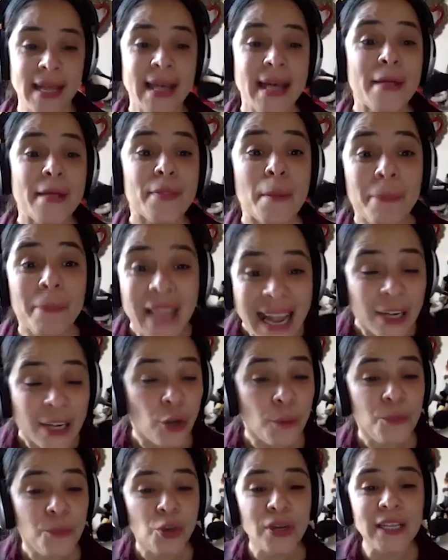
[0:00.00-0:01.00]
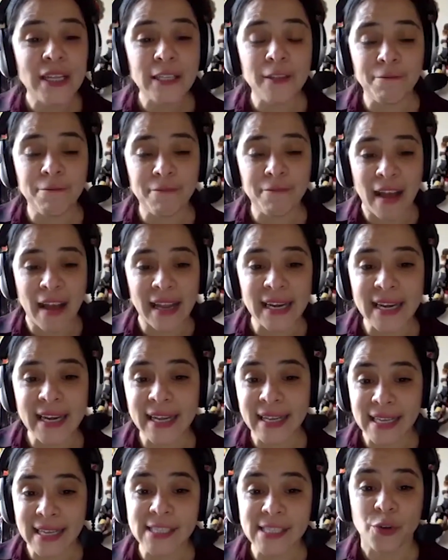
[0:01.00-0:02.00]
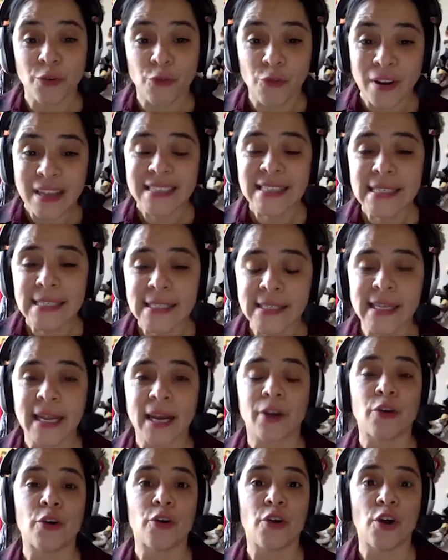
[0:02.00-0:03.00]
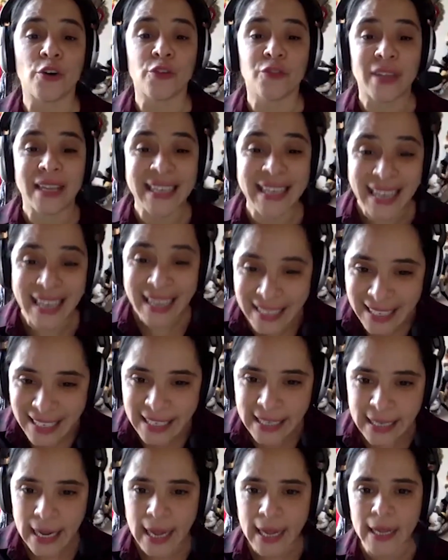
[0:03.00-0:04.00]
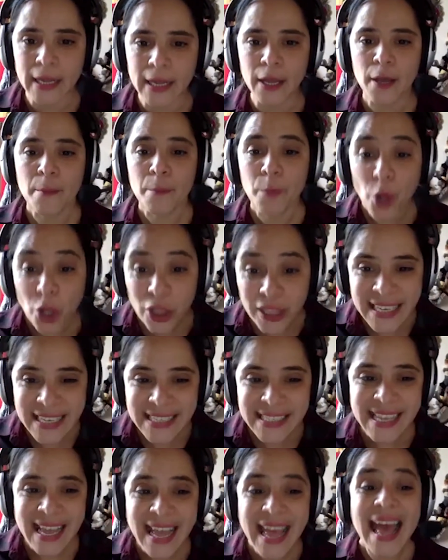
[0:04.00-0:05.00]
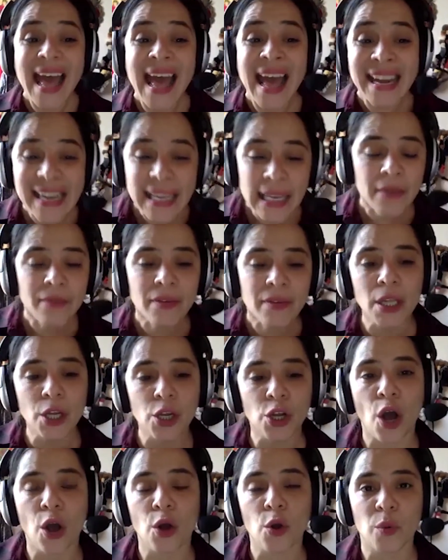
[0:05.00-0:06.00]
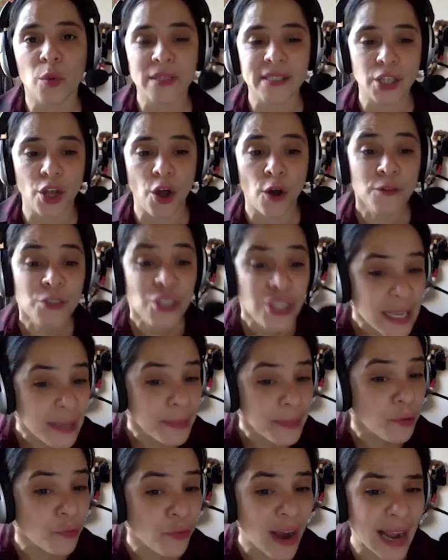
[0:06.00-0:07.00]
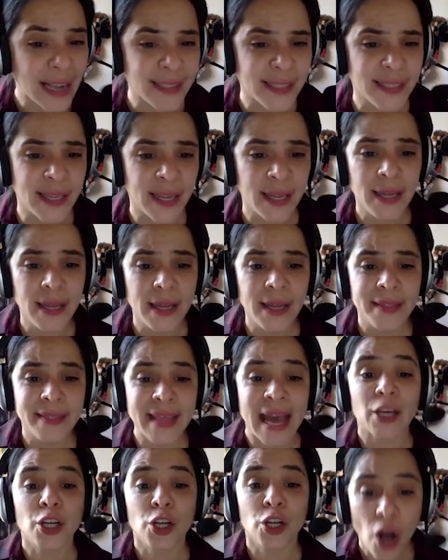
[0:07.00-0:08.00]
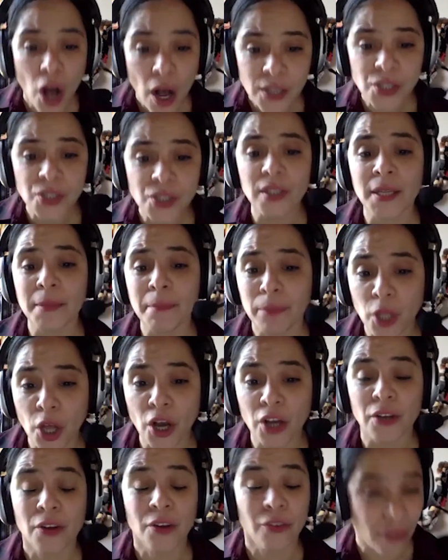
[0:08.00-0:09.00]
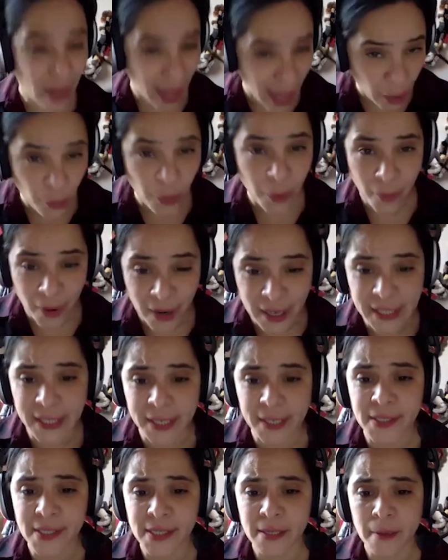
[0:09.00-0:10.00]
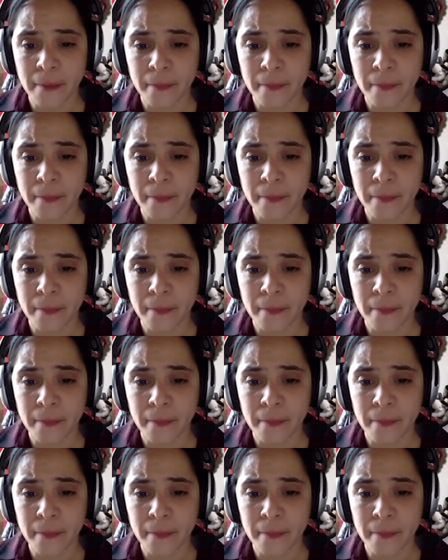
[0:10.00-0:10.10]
the Black community fighting against the racist terror of the KKK, police, and even the conquest of civil rights that cost the blood of our martyrs,